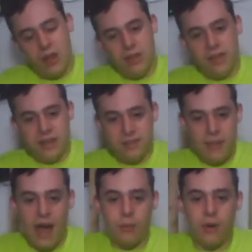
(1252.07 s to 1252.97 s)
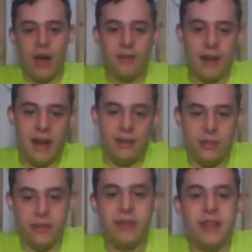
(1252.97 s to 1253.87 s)
This mat we're on right now,
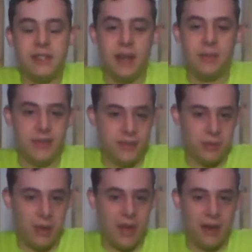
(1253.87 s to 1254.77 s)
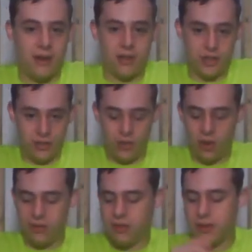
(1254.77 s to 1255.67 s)
the thing that I'm using for my background to show you
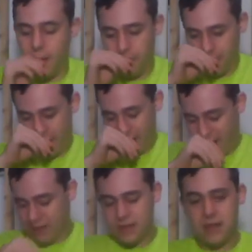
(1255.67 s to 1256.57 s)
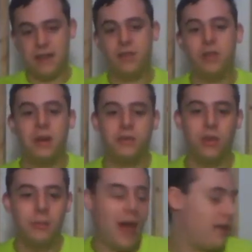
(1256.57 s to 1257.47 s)
all of this on, this is a
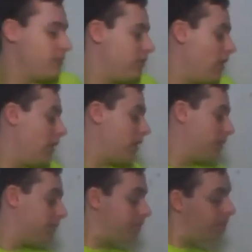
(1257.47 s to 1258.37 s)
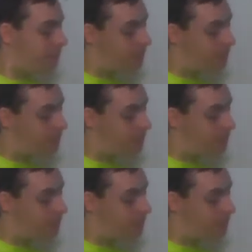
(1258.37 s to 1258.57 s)
4x4 mat from